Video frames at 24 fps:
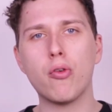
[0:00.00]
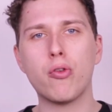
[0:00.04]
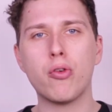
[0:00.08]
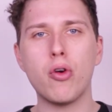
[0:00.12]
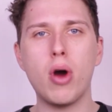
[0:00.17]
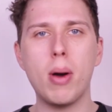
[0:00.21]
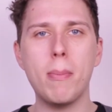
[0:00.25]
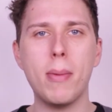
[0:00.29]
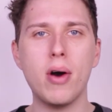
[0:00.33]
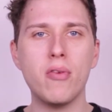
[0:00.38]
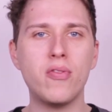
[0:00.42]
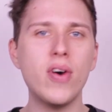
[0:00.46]

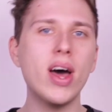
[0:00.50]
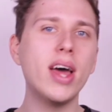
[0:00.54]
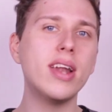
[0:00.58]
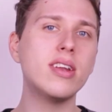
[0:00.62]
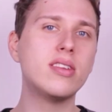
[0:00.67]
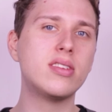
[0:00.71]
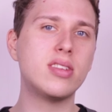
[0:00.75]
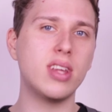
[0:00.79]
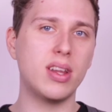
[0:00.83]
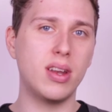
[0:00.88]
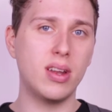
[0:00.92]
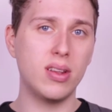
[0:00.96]
from
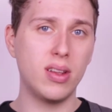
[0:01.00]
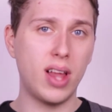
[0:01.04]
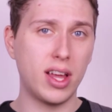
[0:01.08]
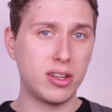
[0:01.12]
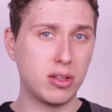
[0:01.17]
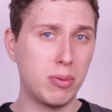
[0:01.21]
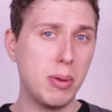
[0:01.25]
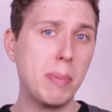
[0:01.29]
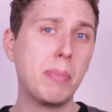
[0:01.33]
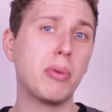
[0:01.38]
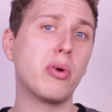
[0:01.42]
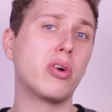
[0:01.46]
events and
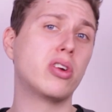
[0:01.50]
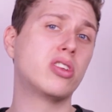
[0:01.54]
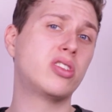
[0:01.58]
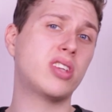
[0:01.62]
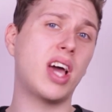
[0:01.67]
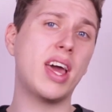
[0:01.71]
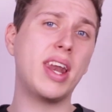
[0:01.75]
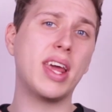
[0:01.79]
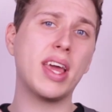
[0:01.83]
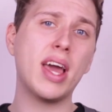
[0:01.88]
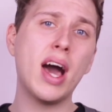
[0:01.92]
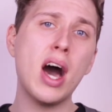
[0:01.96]
lots of people are
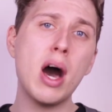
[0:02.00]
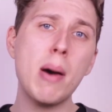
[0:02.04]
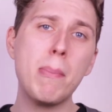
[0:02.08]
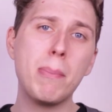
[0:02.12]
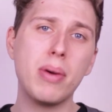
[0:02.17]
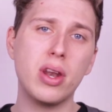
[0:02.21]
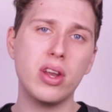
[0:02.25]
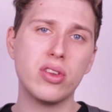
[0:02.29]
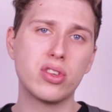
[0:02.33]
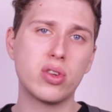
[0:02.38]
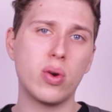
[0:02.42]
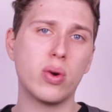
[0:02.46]
signing up
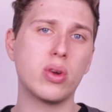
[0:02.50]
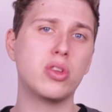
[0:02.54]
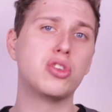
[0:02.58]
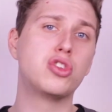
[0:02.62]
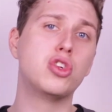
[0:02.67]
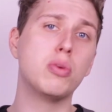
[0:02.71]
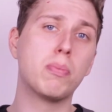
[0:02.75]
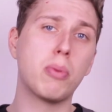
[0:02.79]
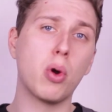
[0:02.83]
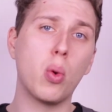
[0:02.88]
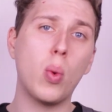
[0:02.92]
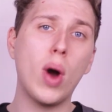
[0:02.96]
and it's going
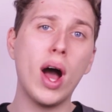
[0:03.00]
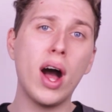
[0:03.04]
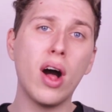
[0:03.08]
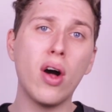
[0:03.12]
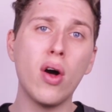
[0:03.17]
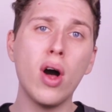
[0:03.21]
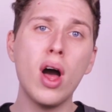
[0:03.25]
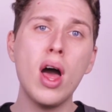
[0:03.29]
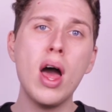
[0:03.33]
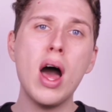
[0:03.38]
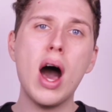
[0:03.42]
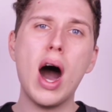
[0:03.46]
super
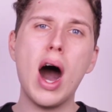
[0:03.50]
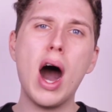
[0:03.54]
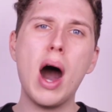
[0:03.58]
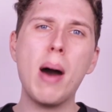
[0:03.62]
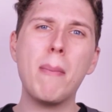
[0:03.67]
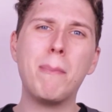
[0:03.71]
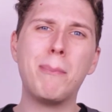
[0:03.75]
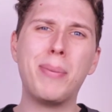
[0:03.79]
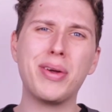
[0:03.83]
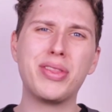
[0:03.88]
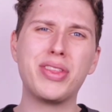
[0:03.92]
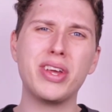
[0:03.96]
well,
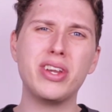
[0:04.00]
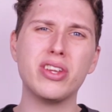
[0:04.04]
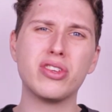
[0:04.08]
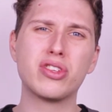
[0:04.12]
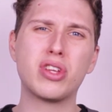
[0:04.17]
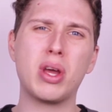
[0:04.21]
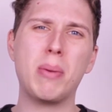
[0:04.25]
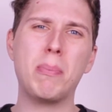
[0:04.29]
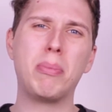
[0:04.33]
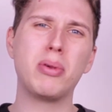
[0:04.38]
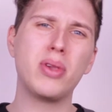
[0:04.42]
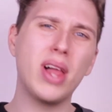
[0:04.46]
but they
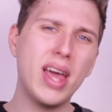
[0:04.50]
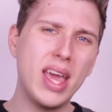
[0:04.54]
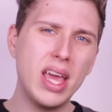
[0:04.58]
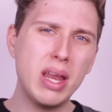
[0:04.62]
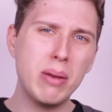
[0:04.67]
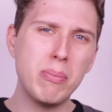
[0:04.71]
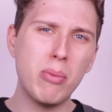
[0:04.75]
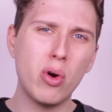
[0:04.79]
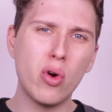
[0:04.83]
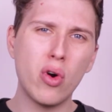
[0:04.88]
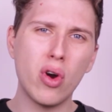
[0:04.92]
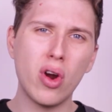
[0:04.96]
just
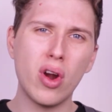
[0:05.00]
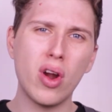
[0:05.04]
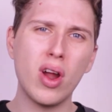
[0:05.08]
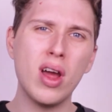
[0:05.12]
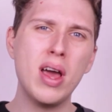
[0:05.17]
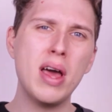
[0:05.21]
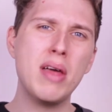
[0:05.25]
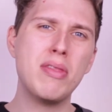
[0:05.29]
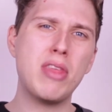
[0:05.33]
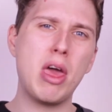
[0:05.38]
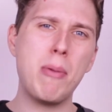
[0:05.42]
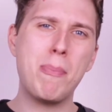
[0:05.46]
complain more,
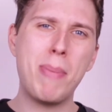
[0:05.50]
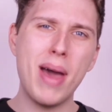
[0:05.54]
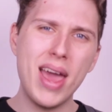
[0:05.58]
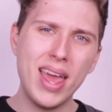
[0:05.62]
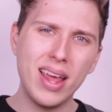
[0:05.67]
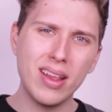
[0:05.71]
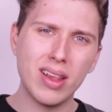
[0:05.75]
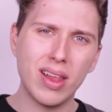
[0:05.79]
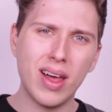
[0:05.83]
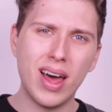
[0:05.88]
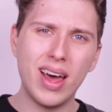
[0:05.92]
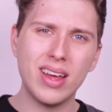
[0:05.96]
they
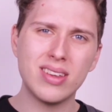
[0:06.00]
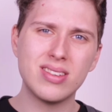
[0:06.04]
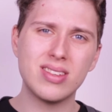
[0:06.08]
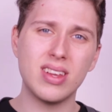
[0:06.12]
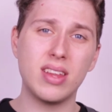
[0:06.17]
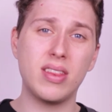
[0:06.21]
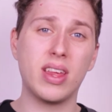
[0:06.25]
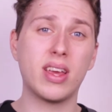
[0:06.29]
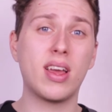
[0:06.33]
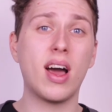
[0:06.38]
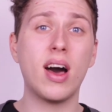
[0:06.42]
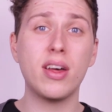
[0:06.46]
pay less,
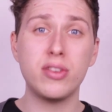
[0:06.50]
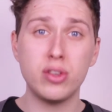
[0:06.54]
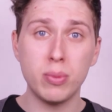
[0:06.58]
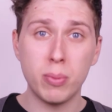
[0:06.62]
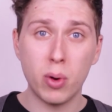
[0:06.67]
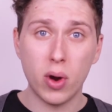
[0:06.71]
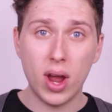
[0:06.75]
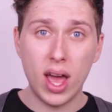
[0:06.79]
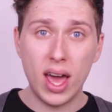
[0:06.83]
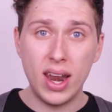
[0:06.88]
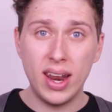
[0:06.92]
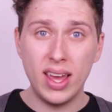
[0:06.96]
and they cause you
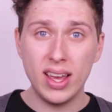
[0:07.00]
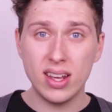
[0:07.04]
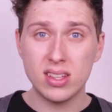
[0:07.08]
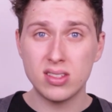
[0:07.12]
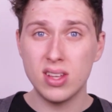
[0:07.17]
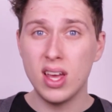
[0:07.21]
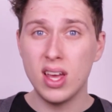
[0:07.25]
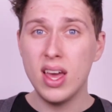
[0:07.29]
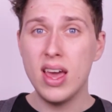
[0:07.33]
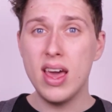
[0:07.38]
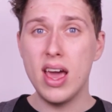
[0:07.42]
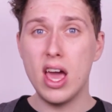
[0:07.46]
more
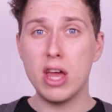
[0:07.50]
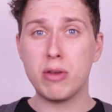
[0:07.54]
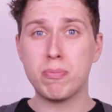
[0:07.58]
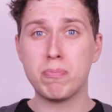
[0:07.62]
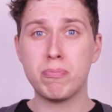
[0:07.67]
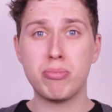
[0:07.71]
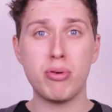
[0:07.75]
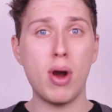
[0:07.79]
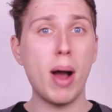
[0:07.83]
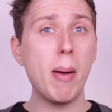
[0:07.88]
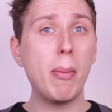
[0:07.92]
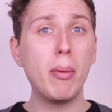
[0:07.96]
headaches, it's
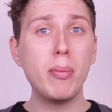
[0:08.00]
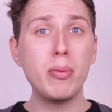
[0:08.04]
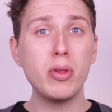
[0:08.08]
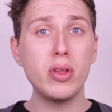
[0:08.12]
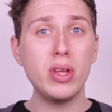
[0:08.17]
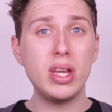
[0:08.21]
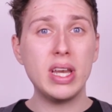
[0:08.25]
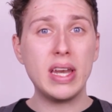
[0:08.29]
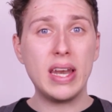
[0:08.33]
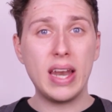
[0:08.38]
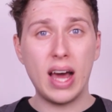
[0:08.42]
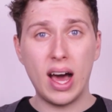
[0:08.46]

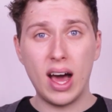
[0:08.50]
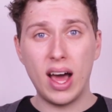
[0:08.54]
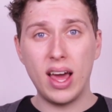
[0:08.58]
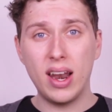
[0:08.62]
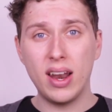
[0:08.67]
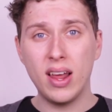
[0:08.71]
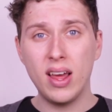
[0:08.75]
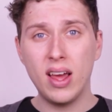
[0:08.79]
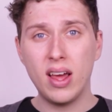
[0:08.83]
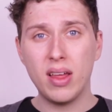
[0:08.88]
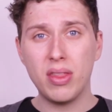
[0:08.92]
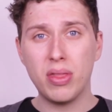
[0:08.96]
probably
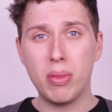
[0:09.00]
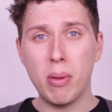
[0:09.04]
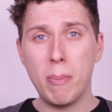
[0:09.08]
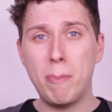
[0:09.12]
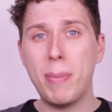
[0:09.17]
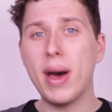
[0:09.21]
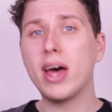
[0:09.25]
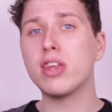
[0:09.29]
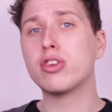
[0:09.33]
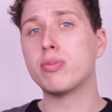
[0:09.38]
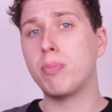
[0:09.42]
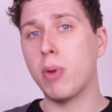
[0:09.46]
not the
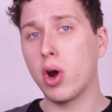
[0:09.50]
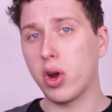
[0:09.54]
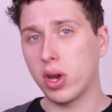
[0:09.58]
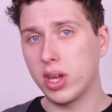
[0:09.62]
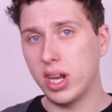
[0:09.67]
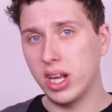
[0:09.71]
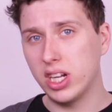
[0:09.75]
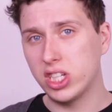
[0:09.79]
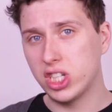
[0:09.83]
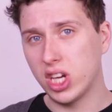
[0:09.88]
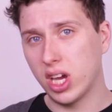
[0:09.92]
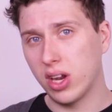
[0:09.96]
best
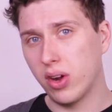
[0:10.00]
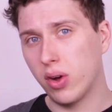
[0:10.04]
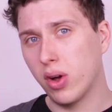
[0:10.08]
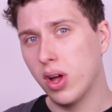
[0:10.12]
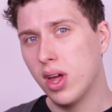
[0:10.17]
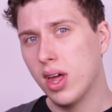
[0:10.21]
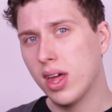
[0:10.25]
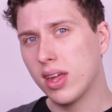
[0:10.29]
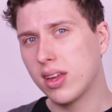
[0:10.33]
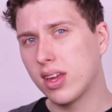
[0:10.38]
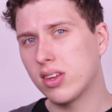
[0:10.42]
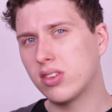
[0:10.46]
marketing channel
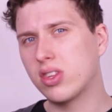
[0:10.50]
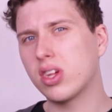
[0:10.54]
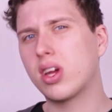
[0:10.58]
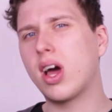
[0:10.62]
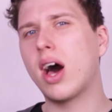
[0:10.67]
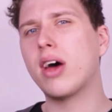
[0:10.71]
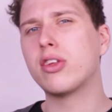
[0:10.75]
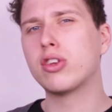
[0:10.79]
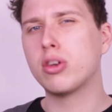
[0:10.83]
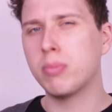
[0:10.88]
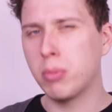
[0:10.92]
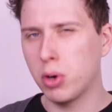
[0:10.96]
because the
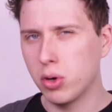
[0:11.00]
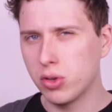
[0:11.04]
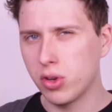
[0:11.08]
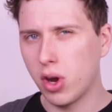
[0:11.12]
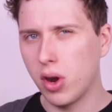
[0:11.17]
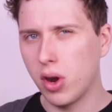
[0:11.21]
customers